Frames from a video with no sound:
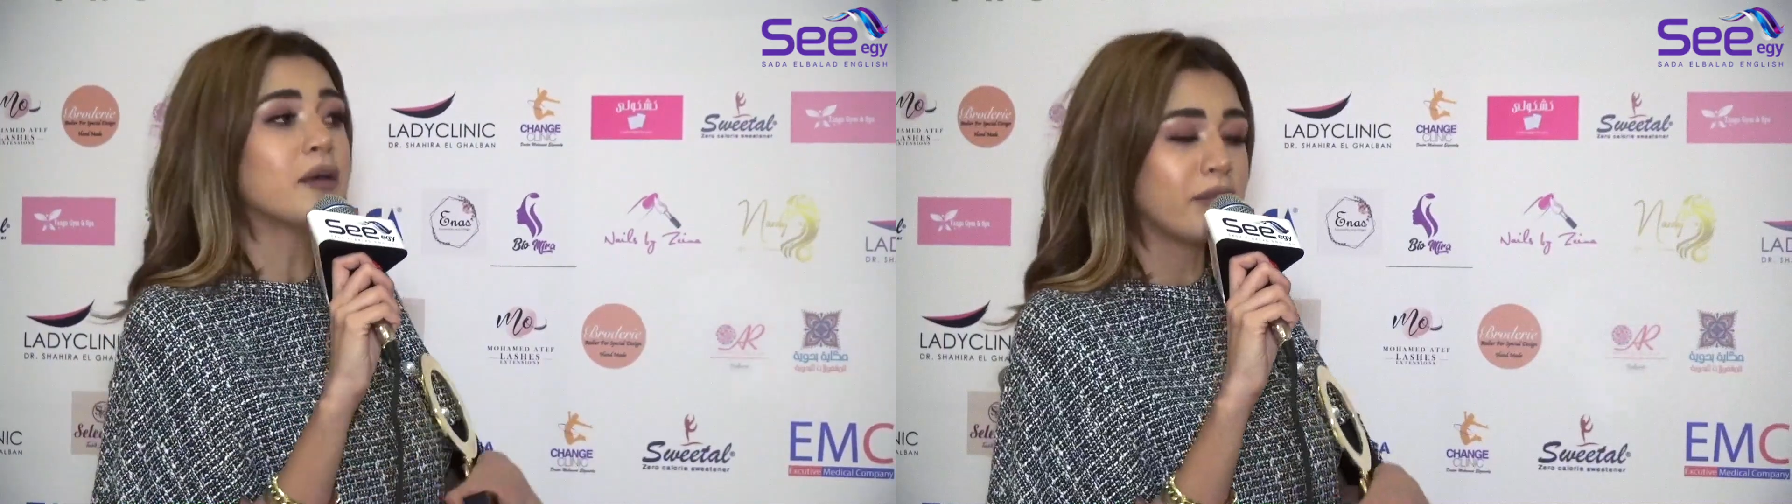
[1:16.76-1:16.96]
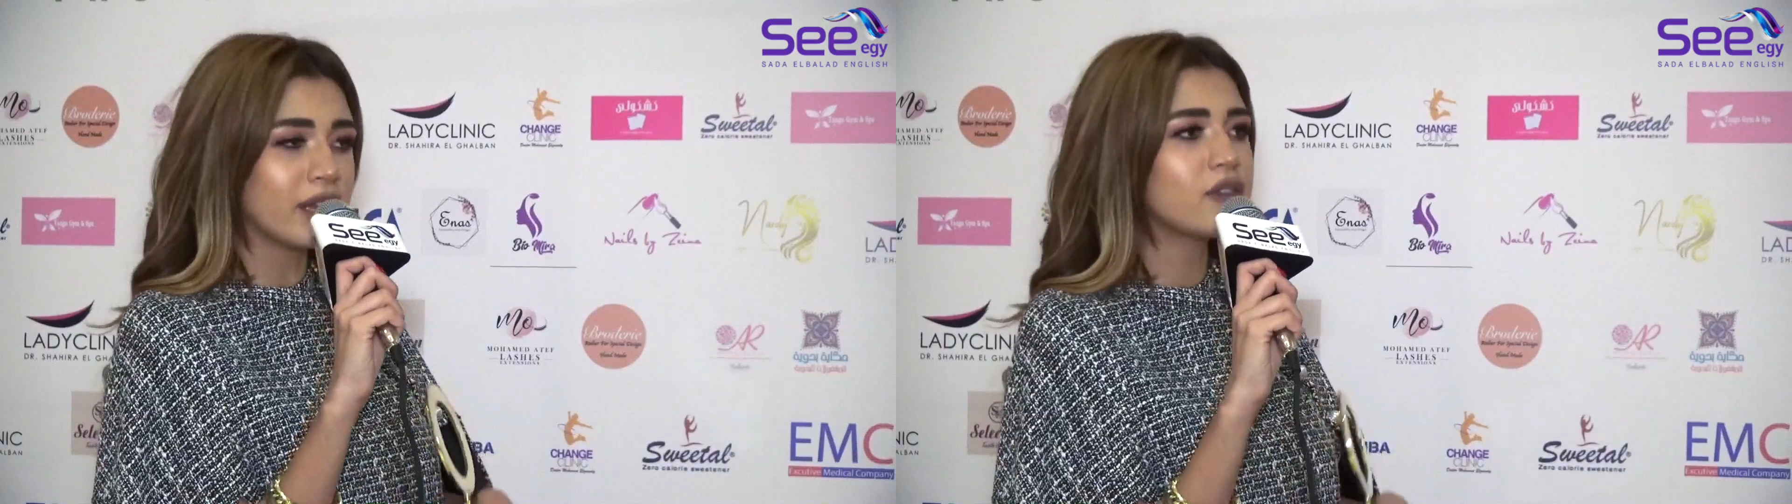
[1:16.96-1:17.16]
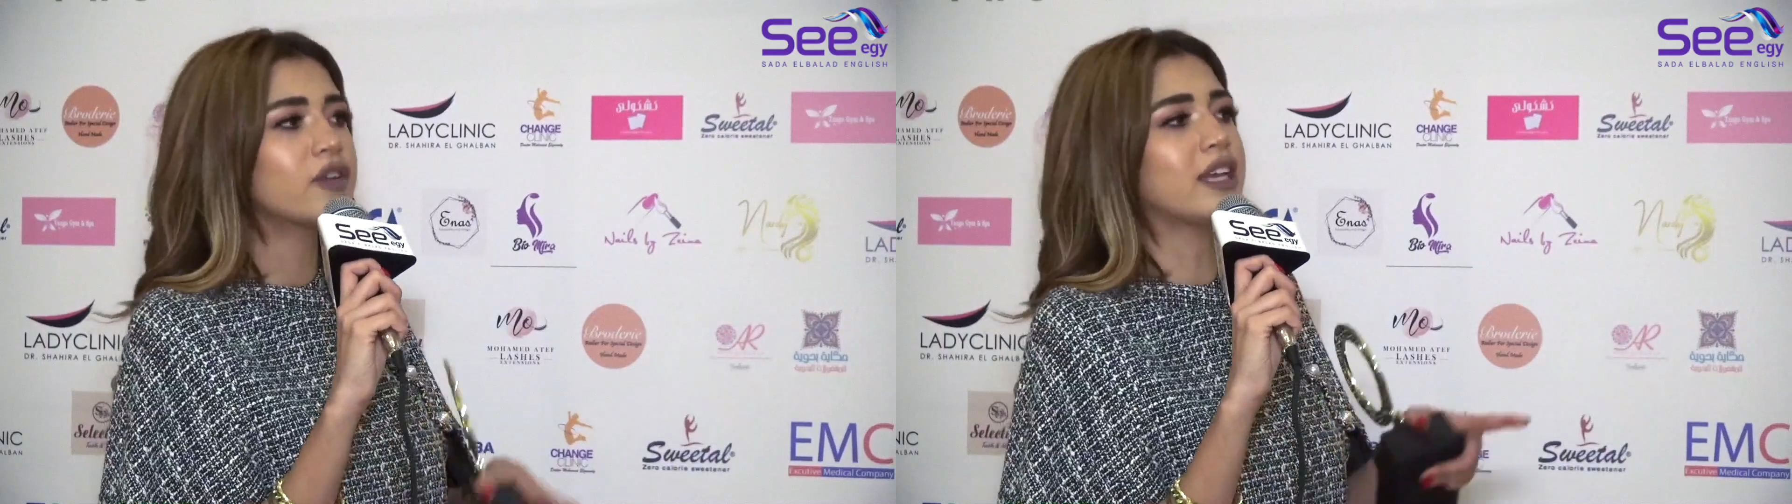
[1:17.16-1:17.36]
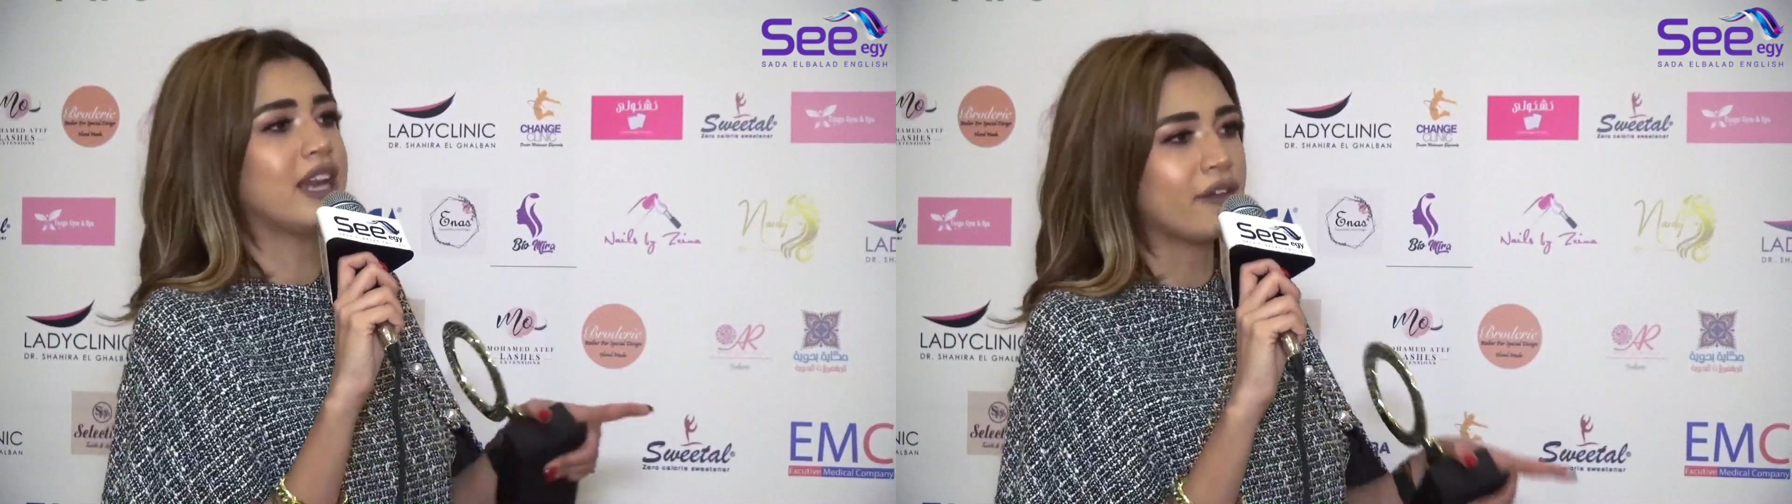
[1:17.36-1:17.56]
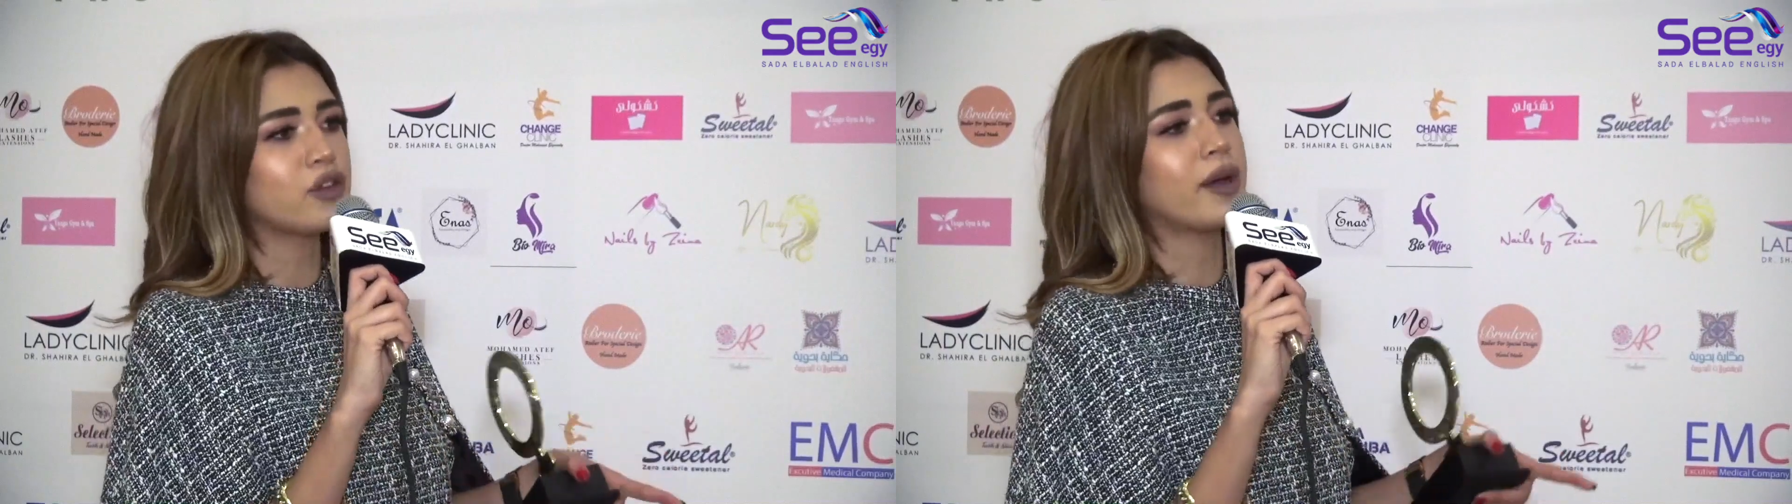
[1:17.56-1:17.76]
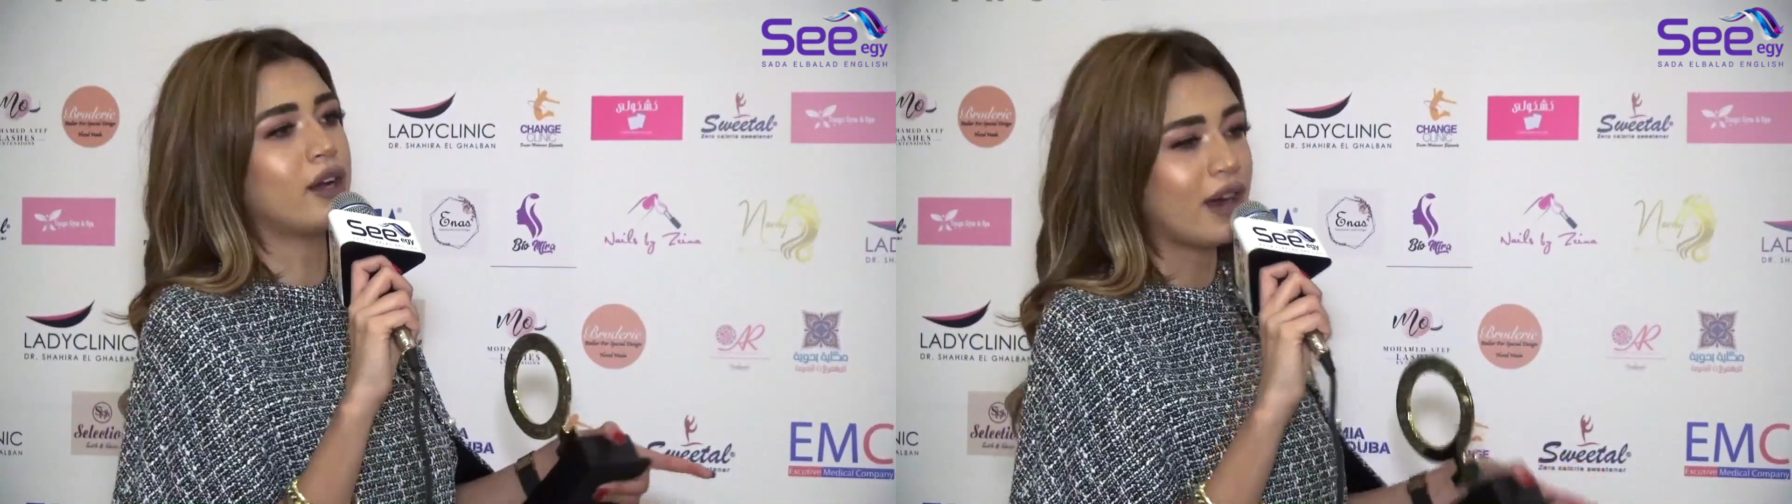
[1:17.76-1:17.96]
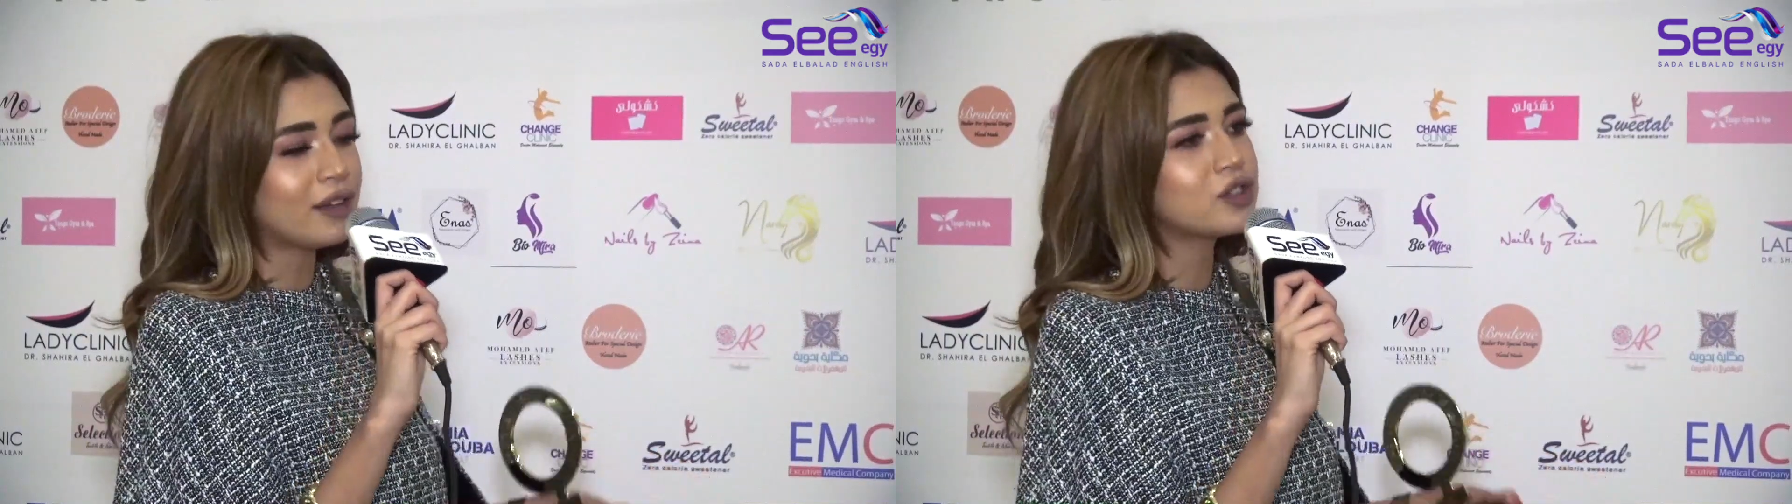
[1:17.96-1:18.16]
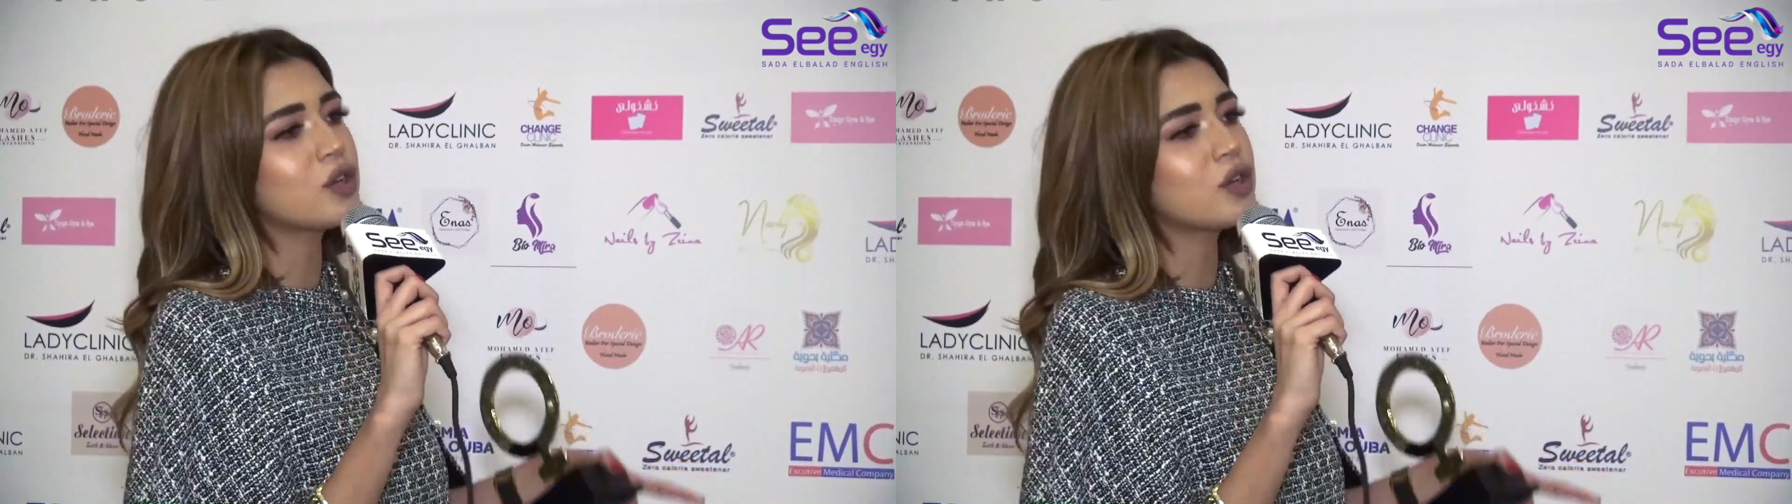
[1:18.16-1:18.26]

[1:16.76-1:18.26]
Believe it, and everyone around